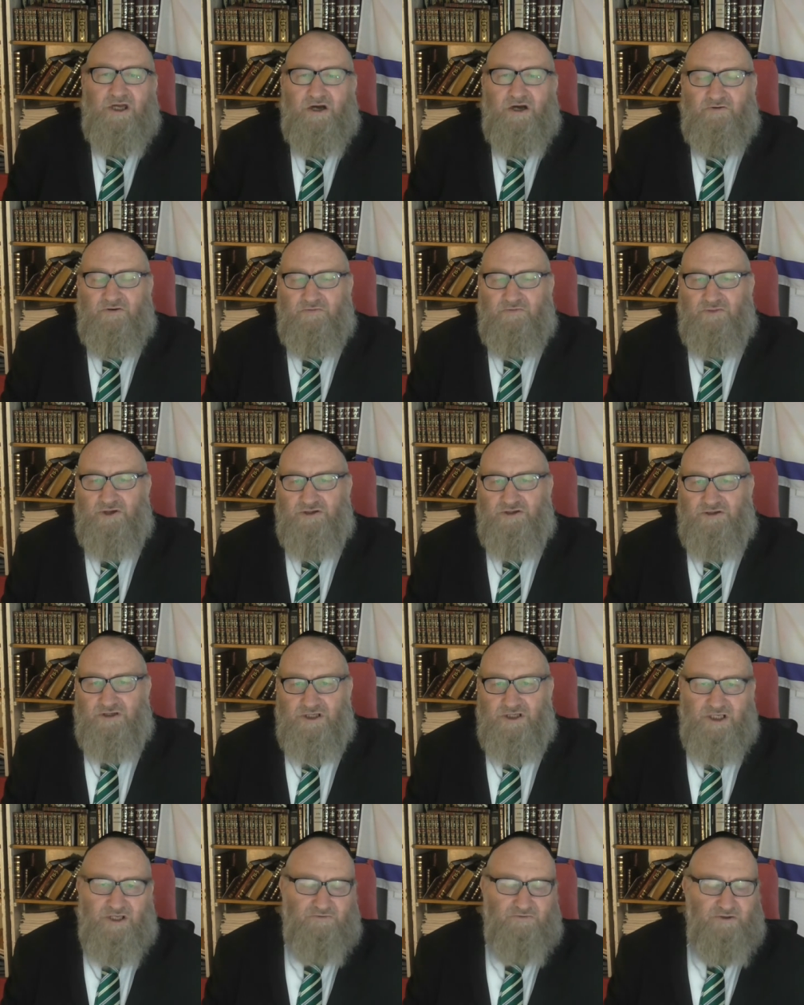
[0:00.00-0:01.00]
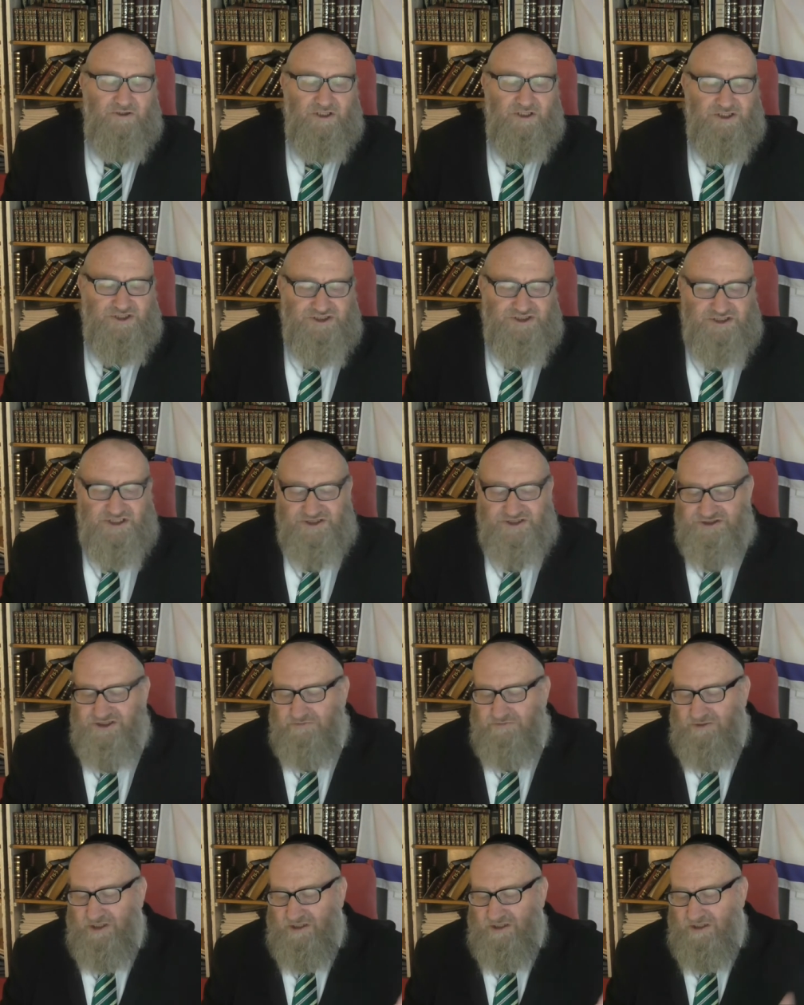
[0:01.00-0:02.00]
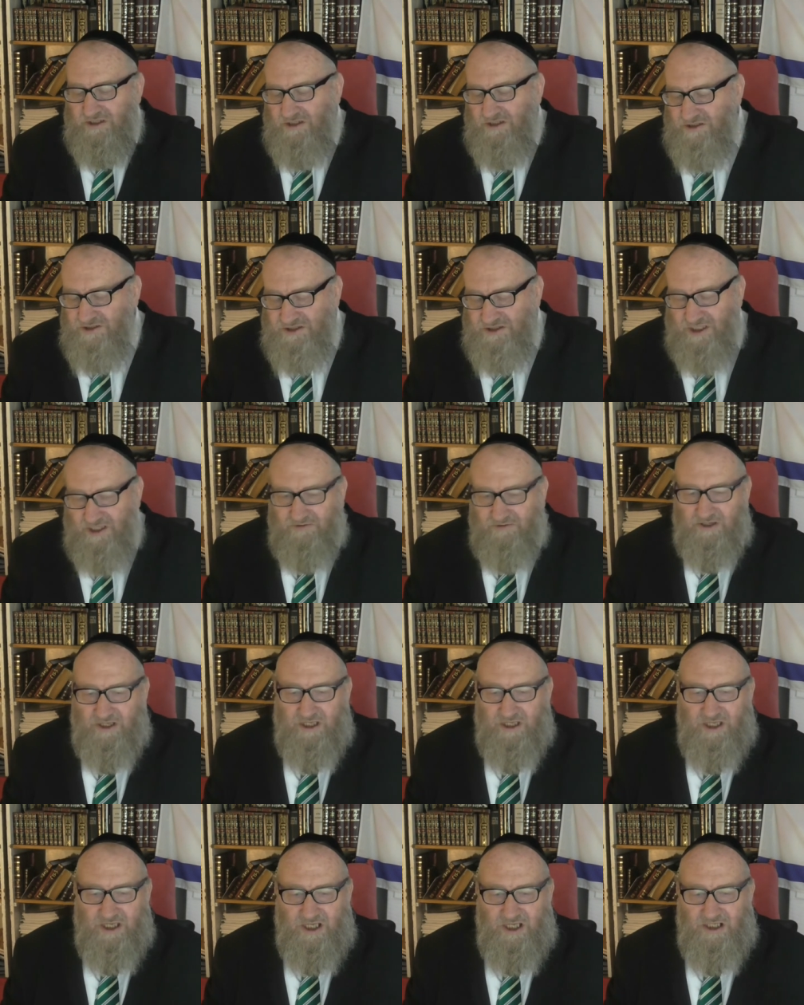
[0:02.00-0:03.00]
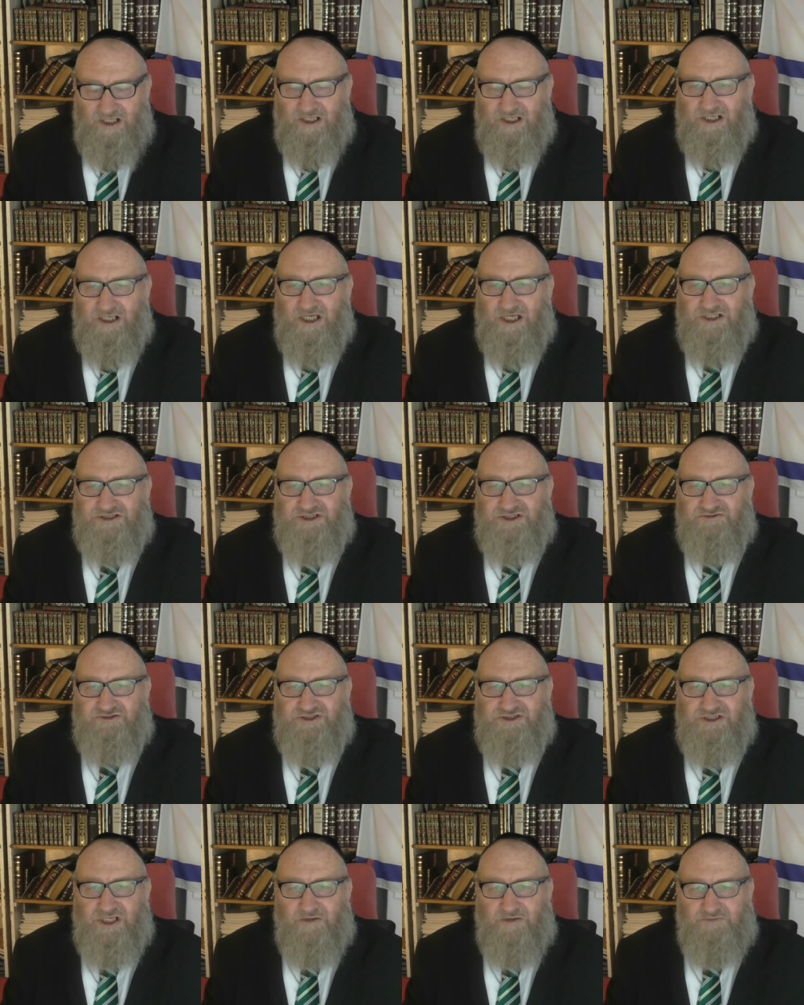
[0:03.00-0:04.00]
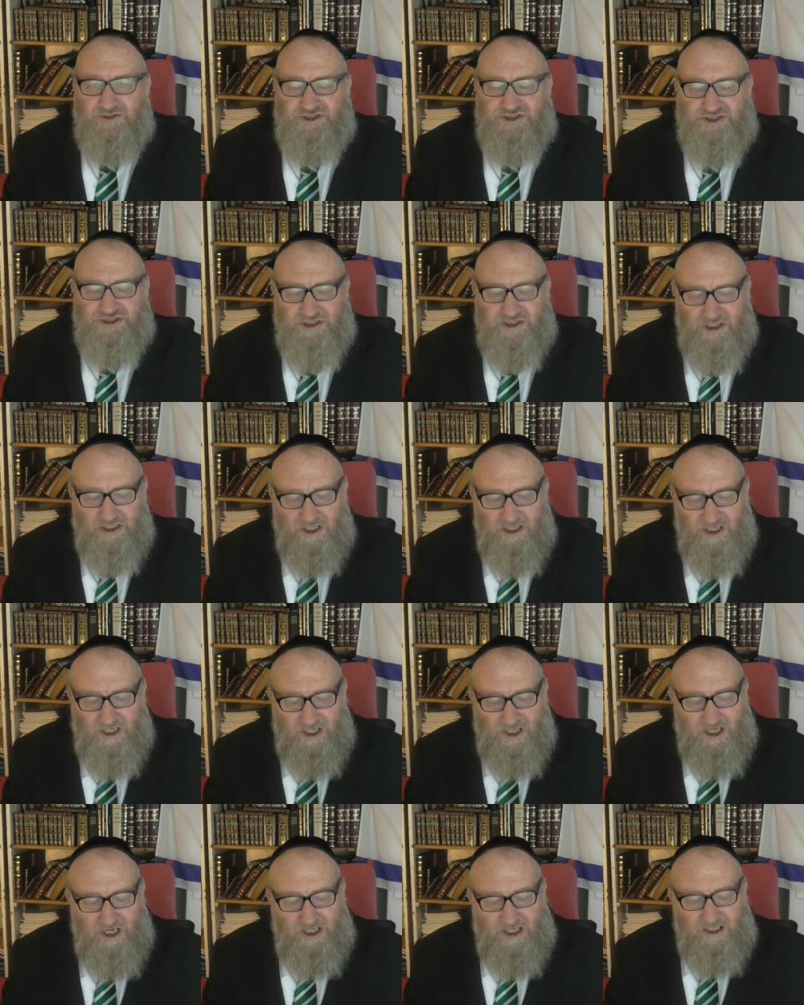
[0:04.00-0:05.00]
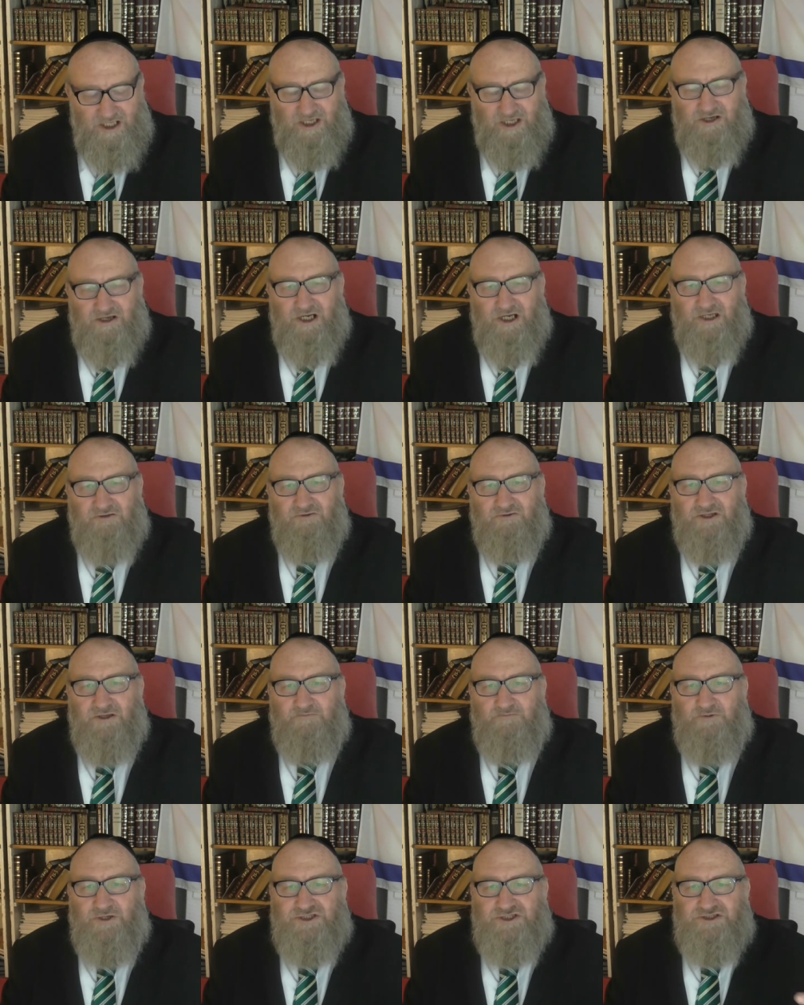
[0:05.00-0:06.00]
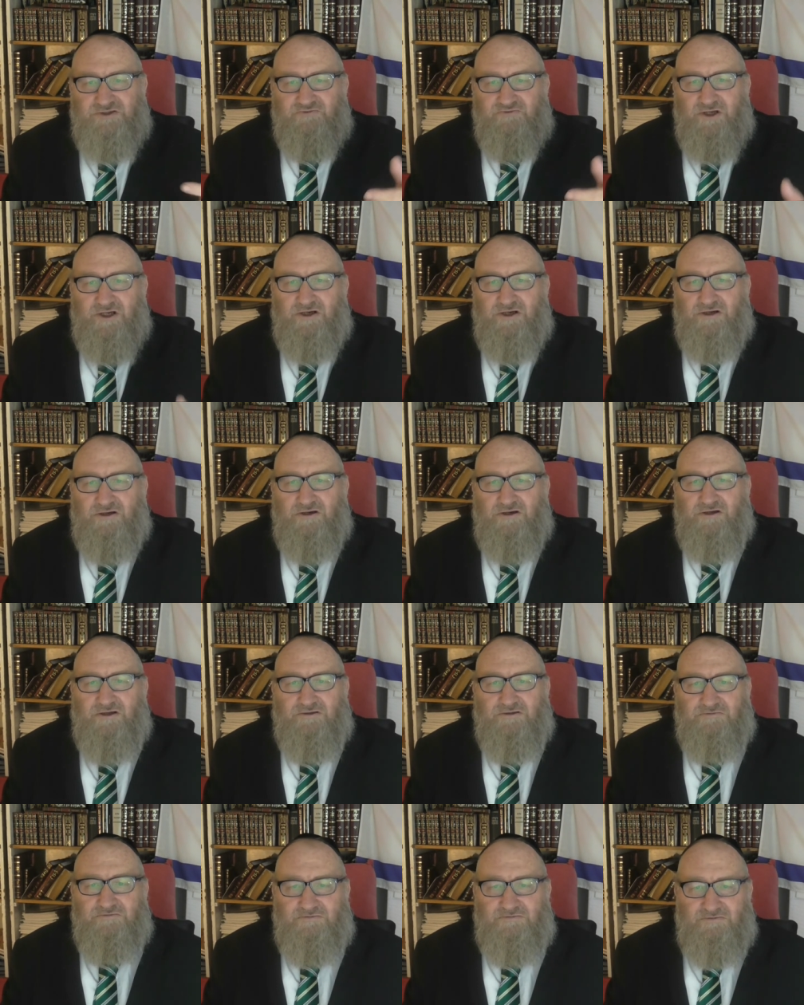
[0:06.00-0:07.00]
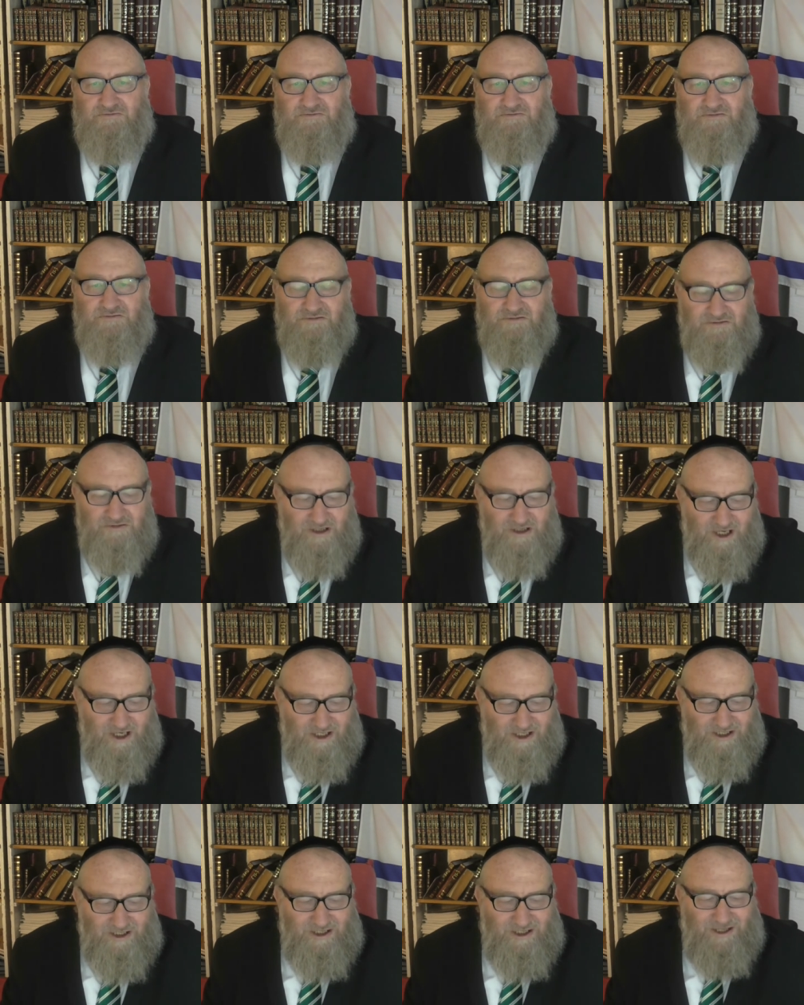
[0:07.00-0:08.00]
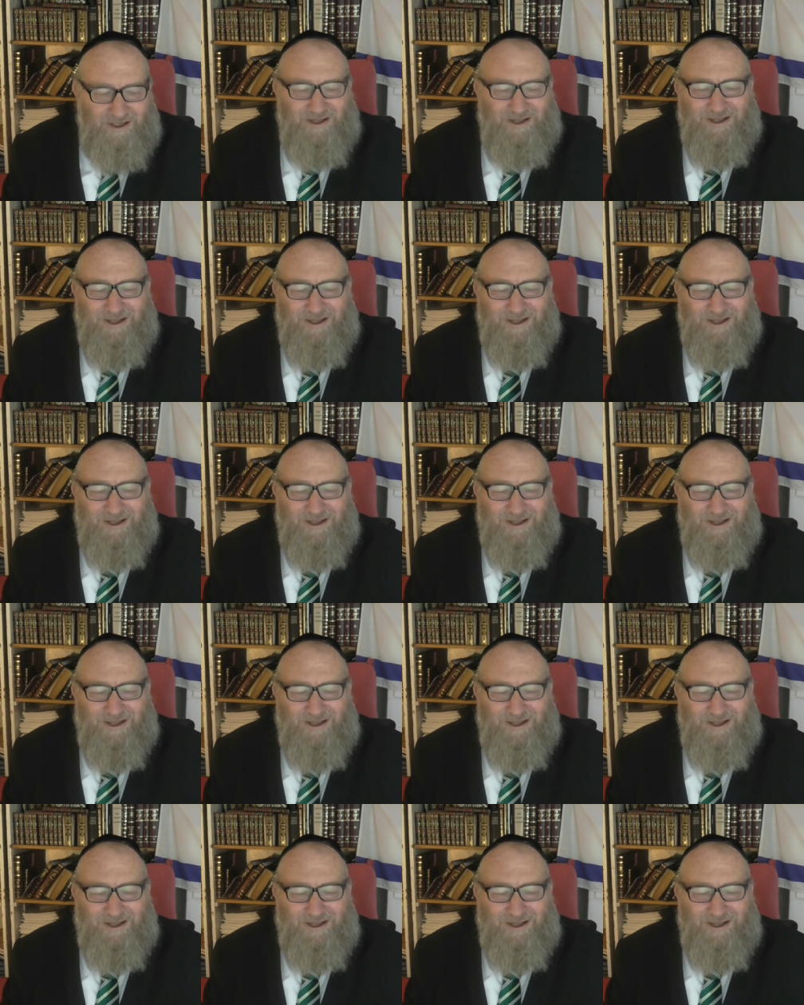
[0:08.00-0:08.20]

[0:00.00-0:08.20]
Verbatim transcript: of a moderate level. is customary to have a, a glass of schnapps and a crack with a piece of herring on it, and